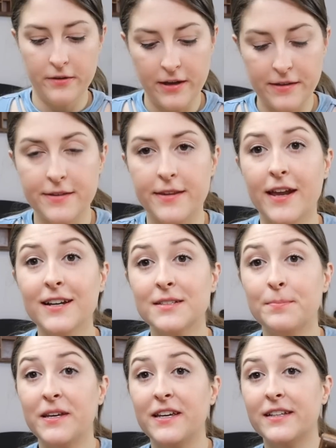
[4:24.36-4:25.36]
Okay, this
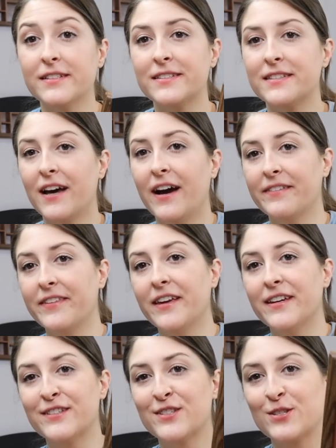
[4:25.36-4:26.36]
next piece I
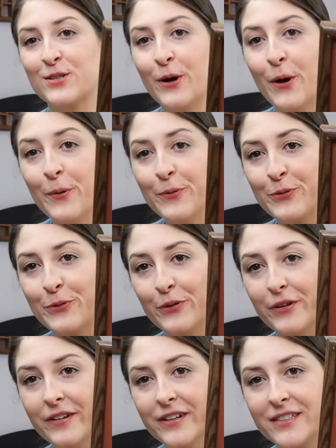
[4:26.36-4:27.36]
think is so
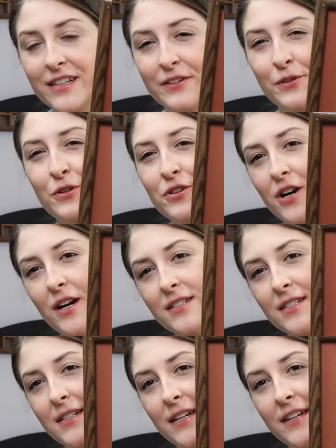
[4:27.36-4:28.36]
cool. It's a little
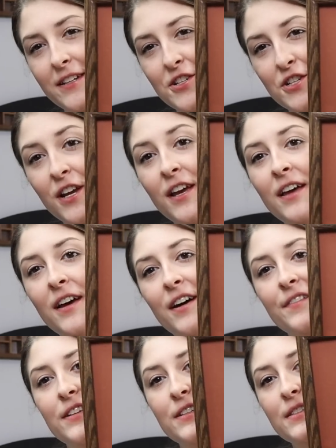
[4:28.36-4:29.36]
cross stitch
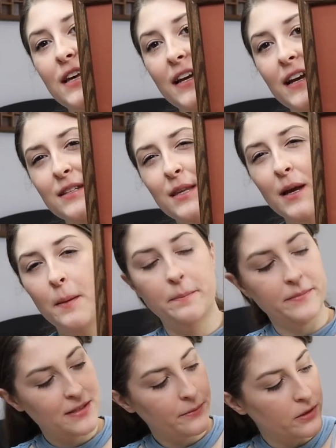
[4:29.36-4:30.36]
of this, I guess like
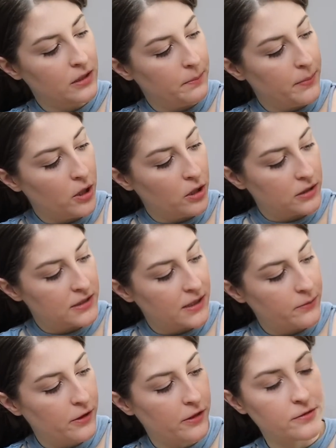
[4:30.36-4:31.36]
it's not really a barn. It's
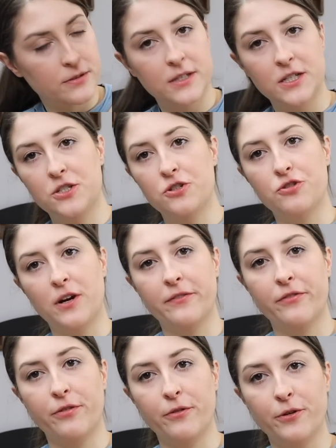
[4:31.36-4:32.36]
like one of those things you
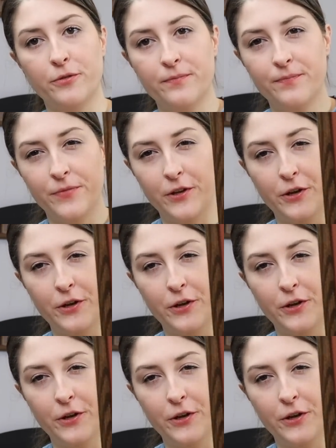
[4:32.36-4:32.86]
drive through, you